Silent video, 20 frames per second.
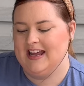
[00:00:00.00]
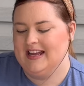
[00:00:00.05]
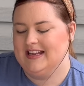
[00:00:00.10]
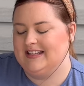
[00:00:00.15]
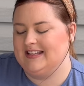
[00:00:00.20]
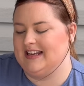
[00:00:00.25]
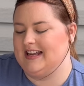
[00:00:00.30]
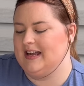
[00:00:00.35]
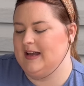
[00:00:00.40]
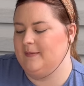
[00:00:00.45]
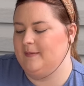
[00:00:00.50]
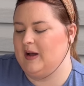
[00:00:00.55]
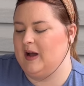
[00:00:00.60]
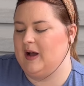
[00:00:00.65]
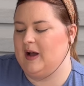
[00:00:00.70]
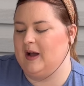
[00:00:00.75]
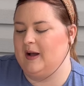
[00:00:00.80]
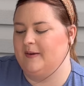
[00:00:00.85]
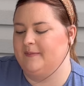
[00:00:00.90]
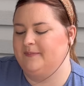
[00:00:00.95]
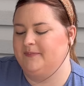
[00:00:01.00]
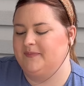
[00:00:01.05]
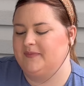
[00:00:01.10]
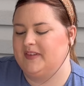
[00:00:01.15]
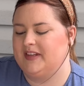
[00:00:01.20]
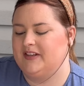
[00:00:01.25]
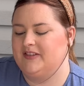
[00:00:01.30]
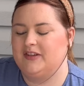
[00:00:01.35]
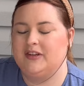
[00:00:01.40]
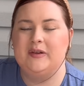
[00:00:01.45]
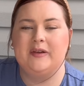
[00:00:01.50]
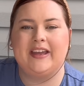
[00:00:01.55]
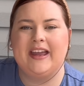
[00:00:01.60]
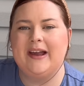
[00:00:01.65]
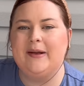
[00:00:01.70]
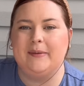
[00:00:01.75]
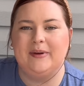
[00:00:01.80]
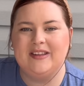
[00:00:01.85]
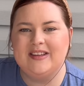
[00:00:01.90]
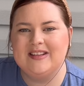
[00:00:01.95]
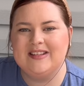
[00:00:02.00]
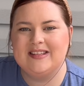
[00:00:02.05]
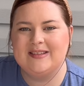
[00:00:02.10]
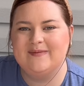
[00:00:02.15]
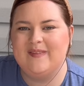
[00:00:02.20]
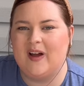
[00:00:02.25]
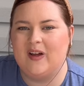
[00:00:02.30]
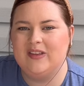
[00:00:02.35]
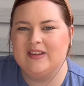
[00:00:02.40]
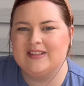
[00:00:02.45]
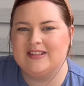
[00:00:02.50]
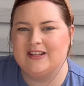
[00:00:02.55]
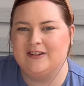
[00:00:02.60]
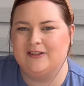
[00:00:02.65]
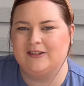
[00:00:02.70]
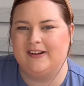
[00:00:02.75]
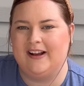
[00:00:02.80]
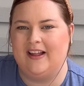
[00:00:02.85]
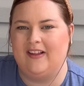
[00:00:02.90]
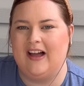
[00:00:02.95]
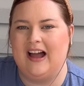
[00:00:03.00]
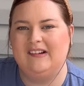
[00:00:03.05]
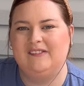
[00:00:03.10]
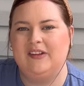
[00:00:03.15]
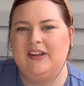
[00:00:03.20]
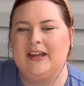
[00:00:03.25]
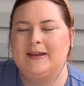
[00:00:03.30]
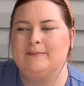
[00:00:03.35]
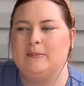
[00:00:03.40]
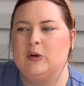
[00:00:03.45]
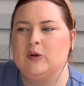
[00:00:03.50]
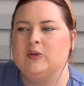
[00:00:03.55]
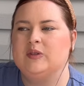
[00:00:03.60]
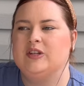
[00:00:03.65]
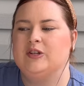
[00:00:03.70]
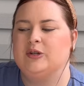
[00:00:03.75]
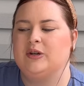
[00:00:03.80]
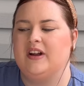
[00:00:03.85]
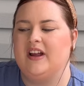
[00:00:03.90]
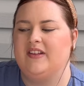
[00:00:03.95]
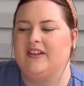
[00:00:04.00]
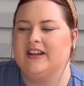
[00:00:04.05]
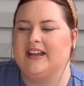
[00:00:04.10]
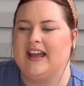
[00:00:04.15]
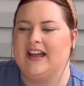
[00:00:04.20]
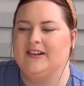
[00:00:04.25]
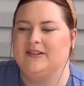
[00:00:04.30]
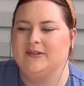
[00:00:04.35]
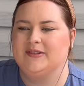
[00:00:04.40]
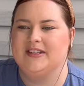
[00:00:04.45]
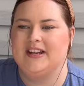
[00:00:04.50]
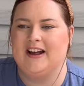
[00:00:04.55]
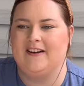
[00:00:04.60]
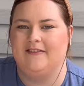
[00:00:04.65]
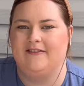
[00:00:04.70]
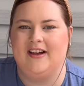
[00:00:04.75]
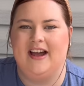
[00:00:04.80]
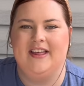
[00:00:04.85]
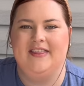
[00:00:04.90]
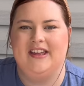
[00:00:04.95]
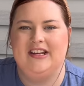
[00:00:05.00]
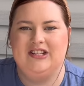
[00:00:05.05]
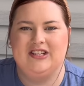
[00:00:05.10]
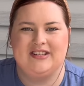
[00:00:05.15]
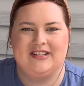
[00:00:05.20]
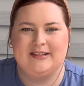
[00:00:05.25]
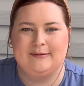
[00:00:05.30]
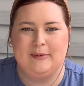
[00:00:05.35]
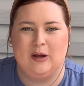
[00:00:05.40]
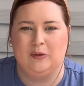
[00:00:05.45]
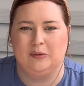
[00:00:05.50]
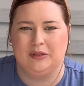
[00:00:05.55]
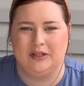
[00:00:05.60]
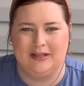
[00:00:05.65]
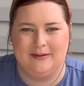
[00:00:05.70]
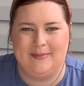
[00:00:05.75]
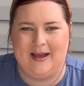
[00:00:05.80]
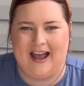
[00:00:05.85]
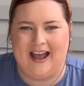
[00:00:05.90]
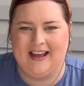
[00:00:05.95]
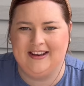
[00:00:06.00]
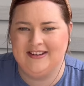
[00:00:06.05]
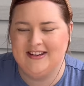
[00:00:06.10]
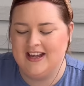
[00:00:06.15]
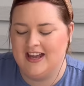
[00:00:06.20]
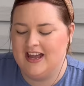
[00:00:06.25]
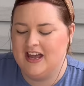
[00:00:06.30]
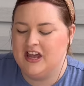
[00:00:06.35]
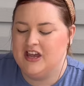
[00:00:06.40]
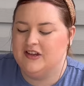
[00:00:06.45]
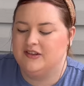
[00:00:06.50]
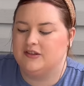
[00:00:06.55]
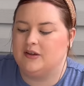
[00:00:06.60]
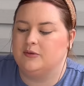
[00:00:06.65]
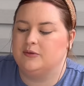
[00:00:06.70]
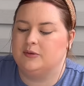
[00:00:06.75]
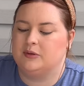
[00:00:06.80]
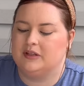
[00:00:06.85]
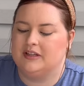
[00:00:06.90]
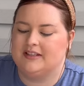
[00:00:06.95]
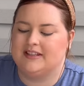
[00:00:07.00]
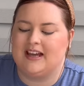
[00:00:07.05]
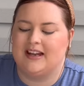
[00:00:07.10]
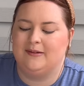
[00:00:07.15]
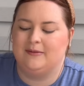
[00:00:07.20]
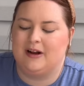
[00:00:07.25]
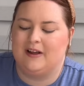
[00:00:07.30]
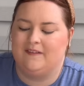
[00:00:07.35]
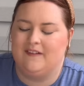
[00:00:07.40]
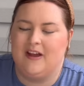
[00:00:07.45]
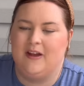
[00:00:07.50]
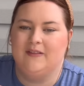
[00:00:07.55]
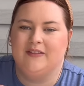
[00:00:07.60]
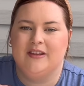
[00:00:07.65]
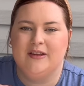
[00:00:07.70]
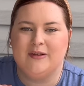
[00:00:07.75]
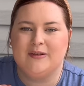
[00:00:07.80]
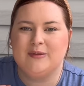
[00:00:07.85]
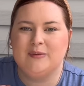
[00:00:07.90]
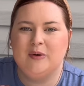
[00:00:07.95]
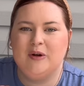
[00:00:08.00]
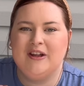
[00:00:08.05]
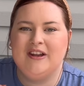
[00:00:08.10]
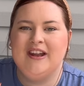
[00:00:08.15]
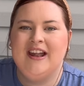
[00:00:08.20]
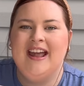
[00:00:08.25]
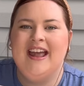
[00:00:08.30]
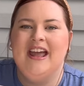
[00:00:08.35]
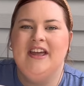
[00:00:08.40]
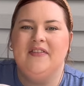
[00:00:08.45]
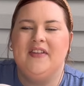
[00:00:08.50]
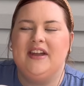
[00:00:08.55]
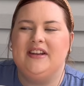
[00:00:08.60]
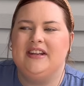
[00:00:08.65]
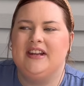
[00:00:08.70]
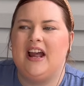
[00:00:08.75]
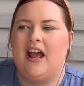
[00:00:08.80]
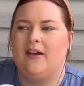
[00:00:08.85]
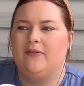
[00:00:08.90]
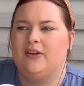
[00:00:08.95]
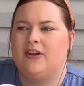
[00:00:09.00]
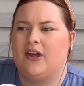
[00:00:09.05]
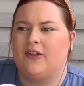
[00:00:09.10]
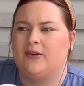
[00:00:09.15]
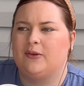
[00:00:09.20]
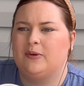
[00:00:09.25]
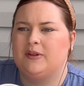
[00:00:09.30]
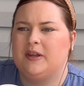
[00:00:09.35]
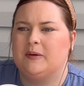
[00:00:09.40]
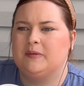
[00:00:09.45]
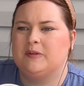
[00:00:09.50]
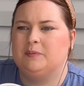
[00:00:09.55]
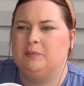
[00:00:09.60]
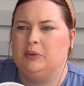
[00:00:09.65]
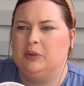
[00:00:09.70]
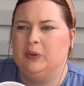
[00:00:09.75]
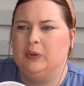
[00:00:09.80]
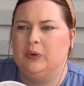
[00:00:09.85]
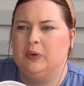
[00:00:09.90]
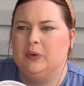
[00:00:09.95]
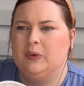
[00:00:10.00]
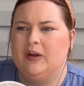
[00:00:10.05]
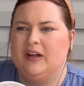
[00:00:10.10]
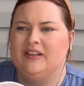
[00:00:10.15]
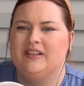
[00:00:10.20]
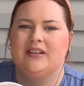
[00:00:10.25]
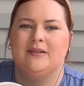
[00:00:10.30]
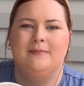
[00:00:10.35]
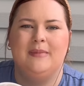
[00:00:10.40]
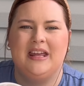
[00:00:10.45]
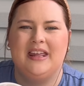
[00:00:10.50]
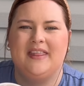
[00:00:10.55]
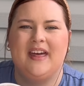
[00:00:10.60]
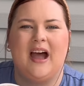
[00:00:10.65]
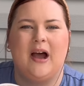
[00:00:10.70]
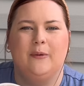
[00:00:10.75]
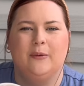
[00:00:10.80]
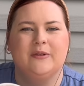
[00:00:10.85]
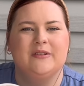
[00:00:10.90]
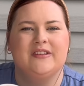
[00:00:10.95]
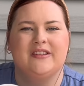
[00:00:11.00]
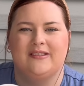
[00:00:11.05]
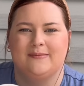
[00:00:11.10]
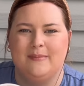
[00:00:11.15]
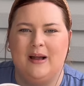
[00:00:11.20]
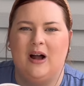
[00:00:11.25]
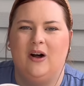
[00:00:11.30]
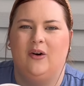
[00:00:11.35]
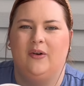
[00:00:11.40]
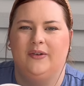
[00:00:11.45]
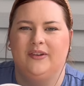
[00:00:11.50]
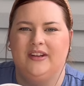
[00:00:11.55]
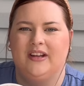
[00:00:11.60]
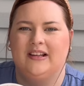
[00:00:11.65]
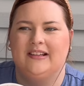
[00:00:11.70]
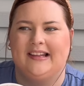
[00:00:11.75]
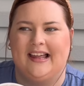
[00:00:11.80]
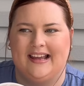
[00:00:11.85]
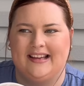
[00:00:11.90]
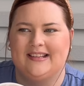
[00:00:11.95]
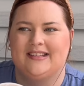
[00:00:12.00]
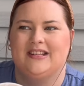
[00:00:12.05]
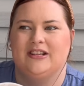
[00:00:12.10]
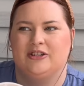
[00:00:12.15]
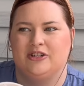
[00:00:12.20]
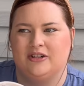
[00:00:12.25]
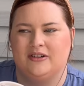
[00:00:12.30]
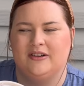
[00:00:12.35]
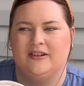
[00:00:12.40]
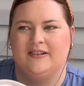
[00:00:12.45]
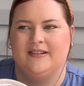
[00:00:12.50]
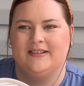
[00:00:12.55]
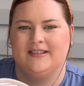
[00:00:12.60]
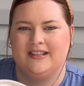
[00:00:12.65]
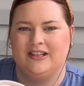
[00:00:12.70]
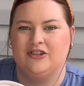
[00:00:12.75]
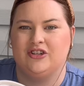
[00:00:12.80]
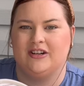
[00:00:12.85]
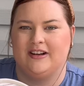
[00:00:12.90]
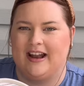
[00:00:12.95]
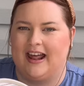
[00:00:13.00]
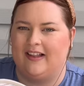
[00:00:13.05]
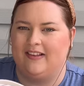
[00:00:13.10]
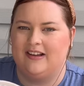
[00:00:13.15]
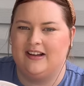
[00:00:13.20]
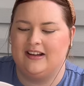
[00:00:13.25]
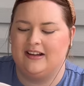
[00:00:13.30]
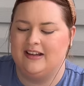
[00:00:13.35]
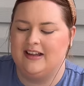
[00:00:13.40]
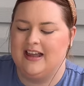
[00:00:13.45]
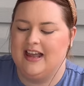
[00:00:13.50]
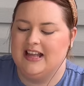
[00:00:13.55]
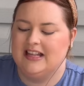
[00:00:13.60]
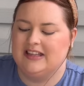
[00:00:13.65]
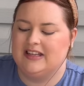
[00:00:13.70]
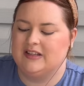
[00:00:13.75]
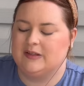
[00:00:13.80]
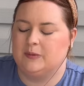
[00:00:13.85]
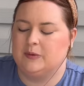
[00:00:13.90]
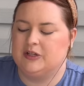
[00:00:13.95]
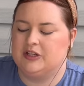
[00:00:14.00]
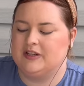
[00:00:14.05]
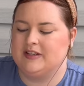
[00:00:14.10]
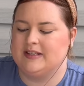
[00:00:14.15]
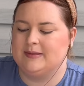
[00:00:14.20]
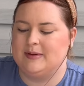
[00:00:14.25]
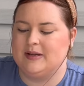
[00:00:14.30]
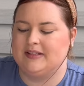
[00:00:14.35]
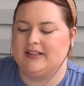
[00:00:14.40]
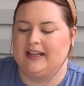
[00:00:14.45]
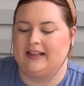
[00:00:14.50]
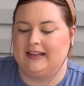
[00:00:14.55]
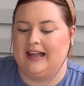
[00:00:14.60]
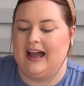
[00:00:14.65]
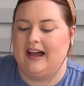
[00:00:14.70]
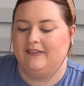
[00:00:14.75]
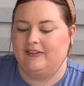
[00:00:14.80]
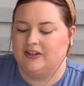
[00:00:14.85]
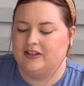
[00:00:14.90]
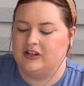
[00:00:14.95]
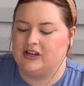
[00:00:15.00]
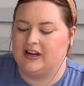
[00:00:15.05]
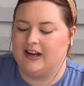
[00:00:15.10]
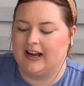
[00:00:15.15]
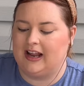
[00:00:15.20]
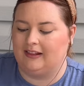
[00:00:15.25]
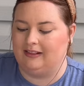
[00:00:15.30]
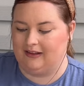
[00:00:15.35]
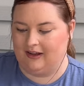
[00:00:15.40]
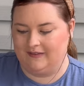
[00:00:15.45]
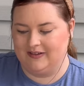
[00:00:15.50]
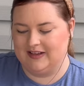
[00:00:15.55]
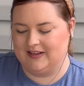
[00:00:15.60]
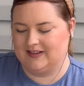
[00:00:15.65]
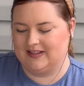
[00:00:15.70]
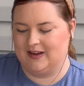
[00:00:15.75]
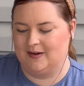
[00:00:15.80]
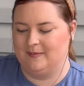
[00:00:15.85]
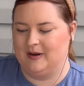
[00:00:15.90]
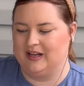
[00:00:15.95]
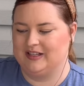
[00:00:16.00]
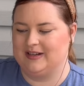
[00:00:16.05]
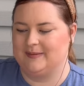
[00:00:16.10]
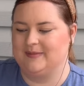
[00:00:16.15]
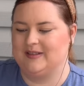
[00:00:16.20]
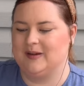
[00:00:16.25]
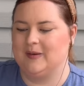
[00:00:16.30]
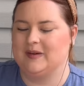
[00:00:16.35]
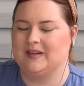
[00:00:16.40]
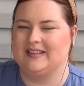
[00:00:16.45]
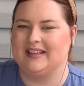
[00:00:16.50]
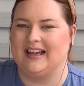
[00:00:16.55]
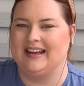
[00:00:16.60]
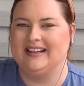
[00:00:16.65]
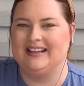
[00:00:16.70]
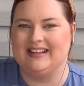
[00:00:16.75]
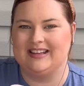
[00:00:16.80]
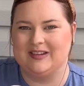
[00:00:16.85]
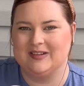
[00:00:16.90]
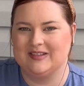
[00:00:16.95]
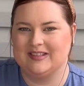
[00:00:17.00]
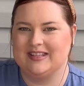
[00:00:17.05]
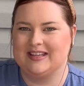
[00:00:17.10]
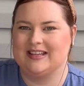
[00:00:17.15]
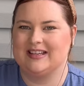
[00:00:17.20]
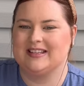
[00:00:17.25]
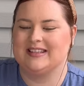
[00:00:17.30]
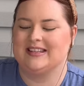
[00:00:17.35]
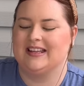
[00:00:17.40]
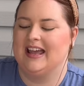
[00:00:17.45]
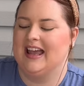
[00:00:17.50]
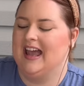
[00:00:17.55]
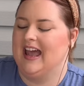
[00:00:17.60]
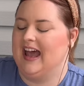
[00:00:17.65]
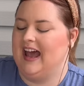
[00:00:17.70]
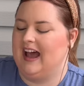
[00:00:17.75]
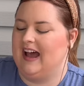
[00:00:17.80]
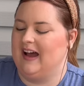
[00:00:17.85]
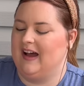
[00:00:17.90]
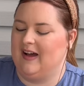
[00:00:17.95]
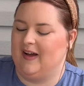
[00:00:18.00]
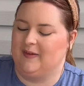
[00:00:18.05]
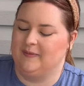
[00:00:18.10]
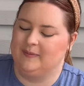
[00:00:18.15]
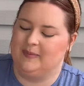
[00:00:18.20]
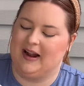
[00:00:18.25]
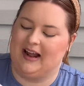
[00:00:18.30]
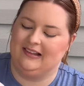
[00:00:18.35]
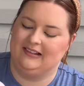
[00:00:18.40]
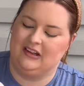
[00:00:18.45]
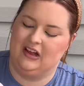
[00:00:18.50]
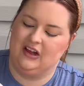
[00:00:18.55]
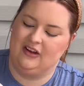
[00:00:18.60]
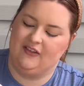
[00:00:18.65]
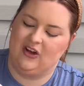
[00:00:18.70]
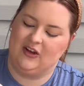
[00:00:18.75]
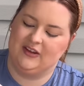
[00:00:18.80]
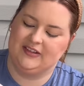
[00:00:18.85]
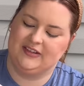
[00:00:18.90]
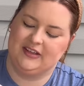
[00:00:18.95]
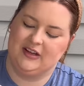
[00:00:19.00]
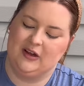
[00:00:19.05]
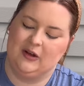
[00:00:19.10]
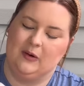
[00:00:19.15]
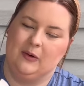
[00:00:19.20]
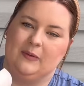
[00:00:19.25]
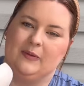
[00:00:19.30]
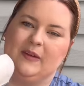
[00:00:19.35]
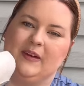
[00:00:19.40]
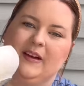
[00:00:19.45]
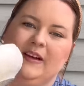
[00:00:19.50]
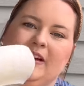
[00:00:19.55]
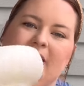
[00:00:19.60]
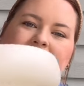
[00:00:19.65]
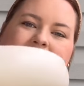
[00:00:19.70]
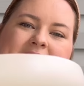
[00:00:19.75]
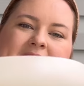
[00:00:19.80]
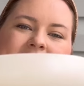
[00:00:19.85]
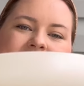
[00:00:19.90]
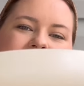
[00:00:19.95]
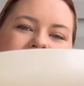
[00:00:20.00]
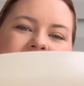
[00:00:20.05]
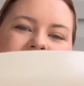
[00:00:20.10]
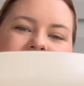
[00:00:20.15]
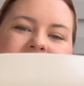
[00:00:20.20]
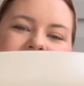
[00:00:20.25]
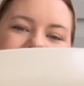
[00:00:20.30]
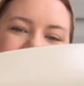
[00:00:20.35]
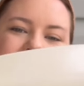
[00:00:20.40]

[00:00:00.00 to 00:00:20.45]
to him, um, so you can't really smell the citronella. I feel like most citronella candles that I find, they just smell really bad. So I was really excited when I found this one. They did have another one that was blue, and to me that one smelled like citra citronella. This one just smells like lavender, and I love it so much. I'm so excited to use this. Um, but I love also the the